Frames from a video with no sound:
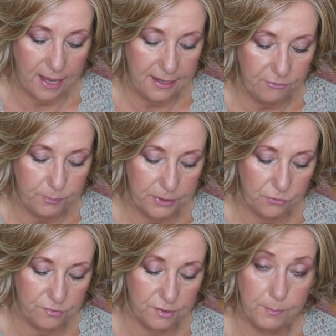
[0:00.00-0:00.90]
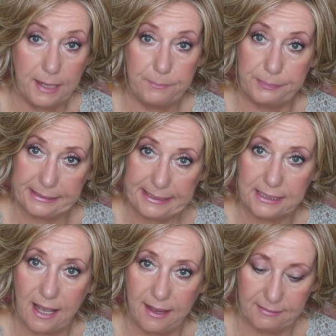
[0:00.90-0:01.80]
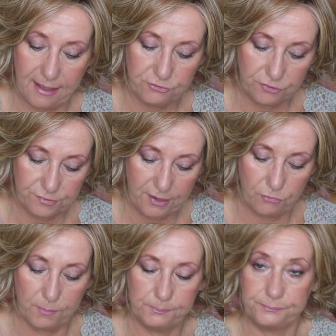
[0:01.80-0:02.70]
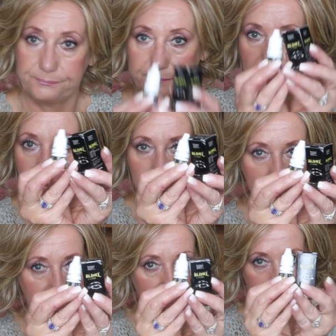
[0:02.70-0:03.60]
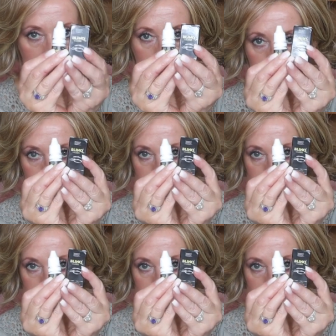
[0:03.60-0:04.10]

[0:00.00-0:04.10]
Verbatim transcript: I have been using my Blinq eyelash serum. Every other night.